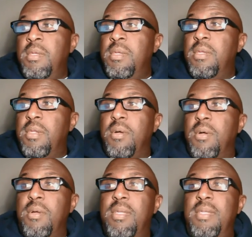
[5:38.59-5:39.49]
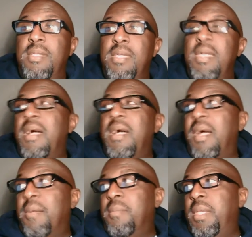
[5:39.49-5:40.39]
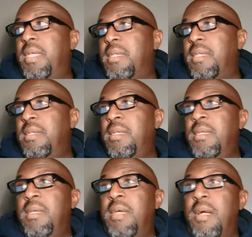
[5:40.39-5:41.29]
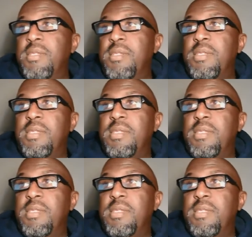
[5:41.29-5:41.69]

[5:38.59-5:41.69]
you know, our men are just